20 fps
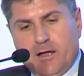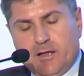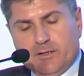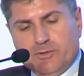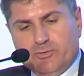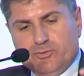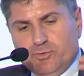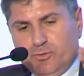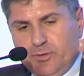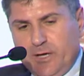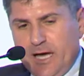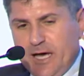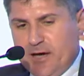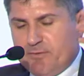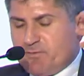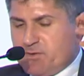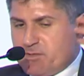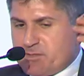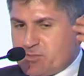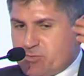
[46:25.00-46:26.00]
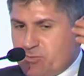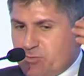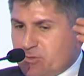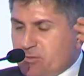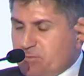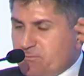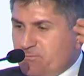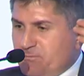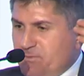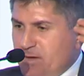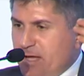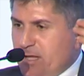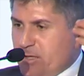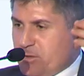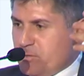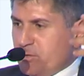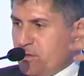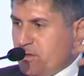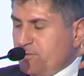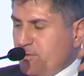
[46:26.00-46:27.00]
you have a certain
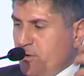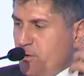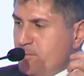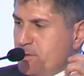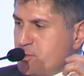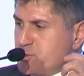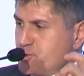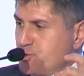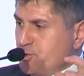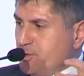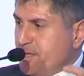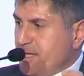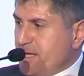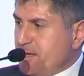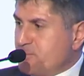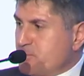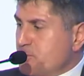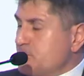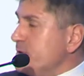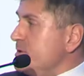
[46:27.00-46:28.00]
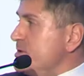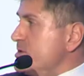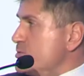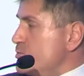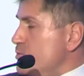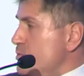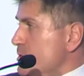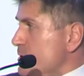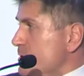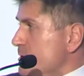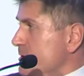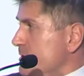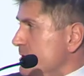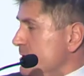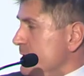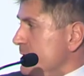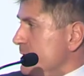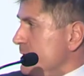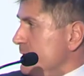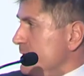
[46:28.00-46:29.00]
value of how much your labor is worth,
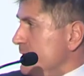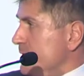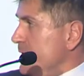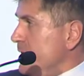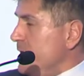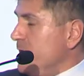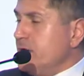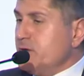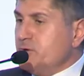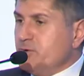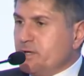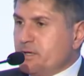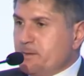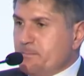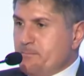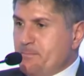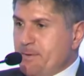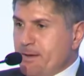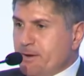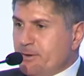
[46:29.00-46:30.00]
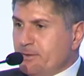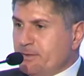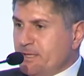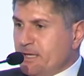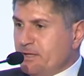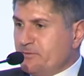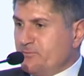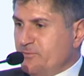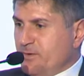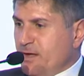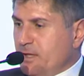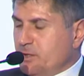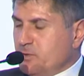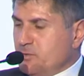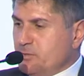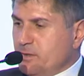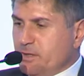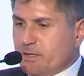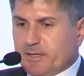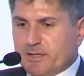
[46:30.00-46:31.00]
mm-hmm. and you compare that
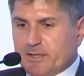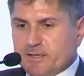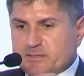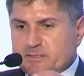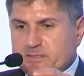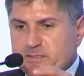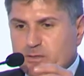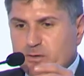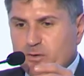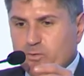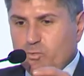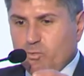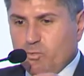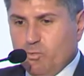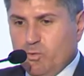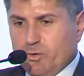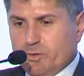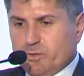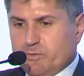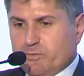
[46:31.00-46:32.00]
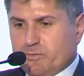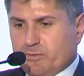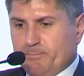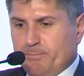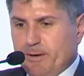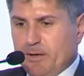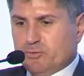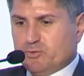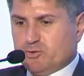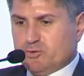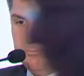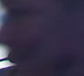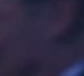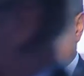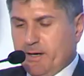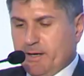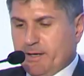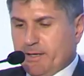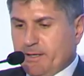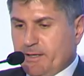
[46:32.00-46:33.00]
value against what you're about to
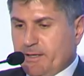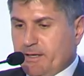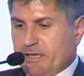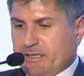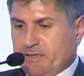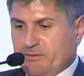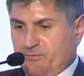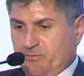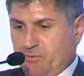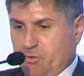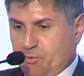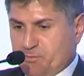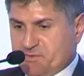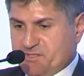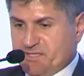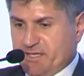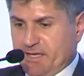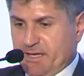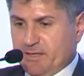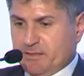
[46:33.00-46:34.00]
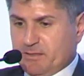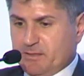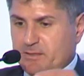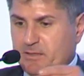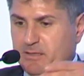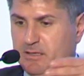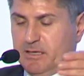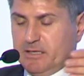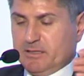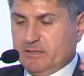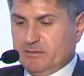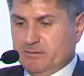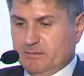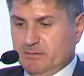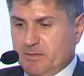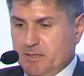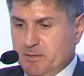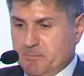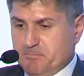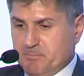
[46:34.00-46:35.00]
buy at the farm stand, at the
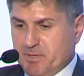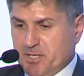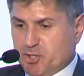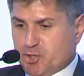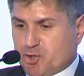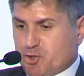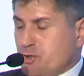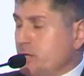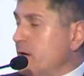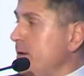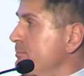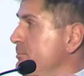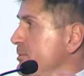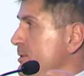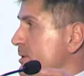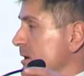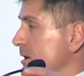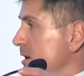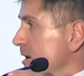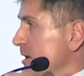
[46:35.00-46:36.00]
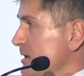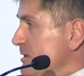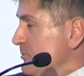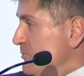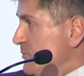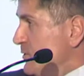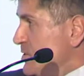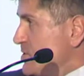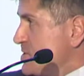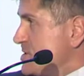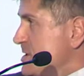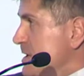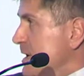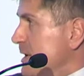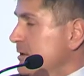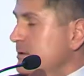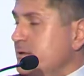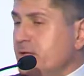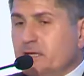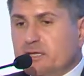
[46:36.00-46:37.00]
meat shop, at the fish
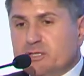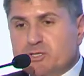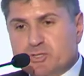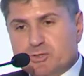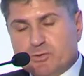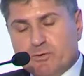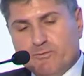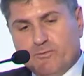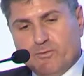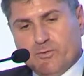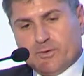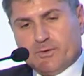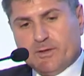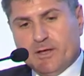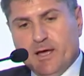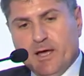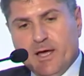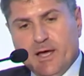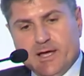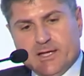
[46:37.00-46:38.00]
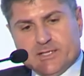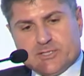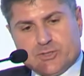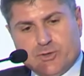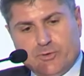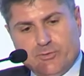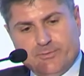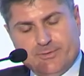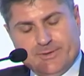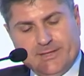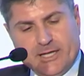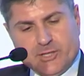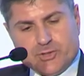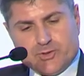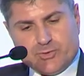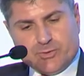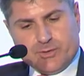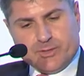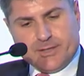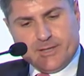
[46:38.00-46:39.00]
stand, and so forth. So
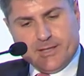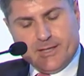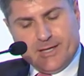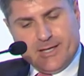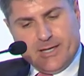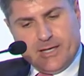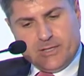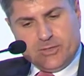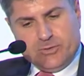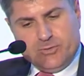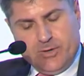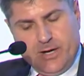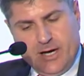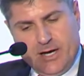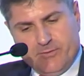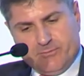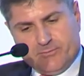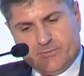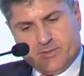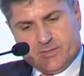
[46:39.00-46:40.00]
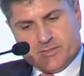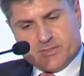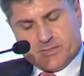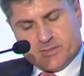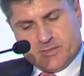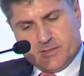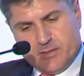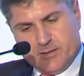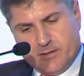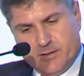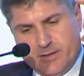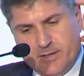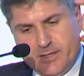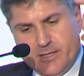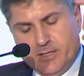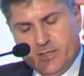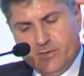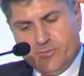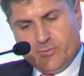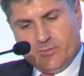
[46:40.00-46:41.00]
naturally, you have this
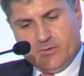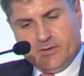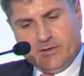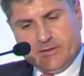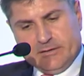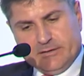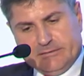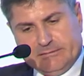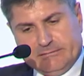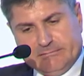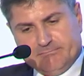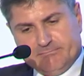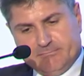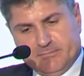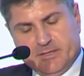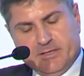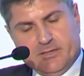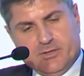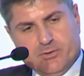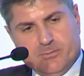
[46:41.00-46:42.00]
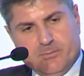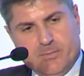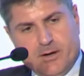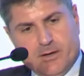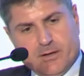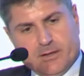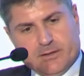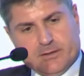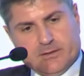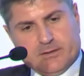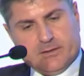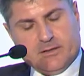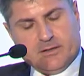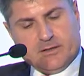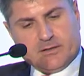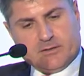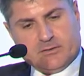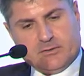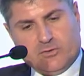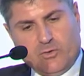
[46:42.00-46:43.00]
in your mind, a
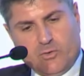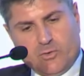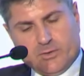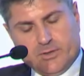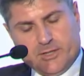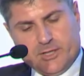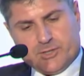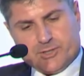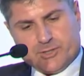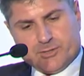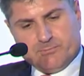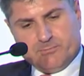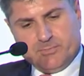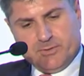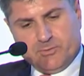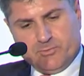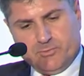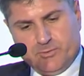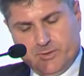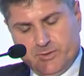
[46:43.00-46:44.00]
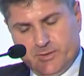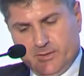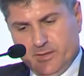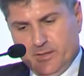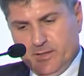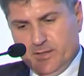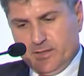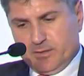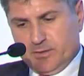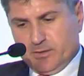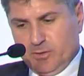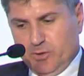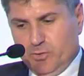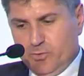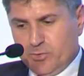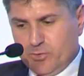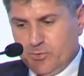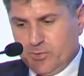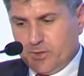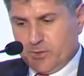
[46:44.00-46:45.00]
correlation between the
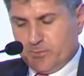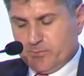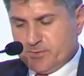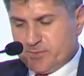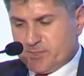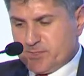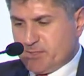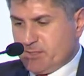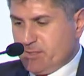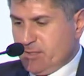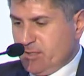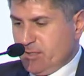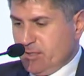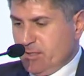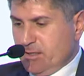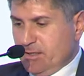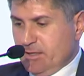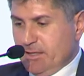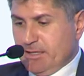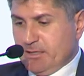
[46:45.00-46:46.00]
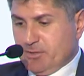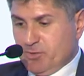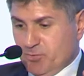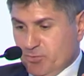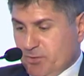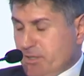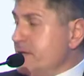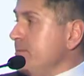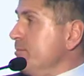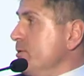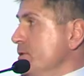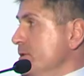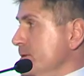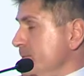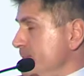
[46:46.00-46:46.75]
local currency and your labor,